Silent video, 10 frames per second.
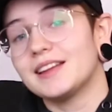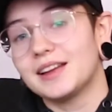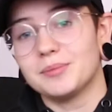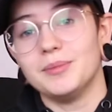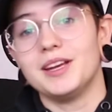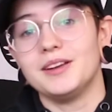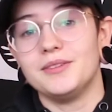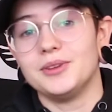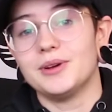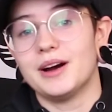like
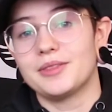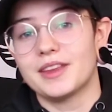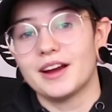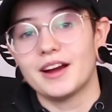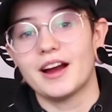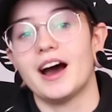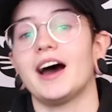many of you out there,